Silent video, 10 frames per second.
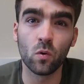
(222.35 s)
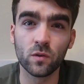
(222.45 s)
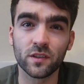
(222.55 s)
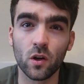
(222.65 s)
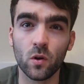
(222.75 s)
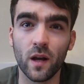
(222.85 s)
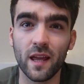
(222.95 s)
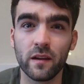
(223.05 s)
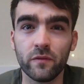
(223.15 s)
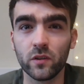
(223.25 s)
Also,
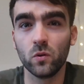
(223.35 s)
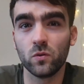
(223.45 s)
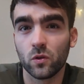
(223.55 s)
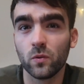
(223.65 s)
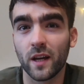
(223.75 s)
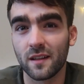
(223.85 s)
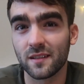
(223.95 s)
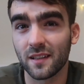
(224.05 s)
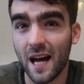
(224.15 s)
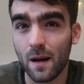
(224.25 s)
if you do get
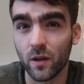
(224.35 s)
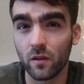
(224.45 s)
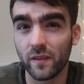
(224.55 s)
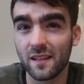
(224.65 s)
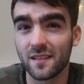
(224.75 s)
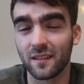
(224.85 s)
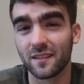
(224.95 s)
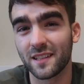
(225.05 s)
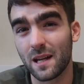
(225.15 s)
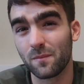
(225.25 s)
into the habit of eating the
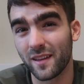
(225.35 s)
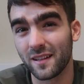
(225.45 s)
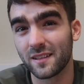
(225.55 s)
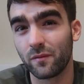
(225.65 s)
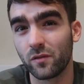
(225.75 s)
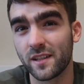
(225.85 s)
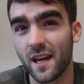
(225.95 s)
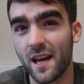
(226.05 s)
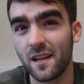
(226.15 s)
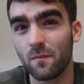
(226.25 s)
same things every
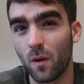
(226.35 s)
day,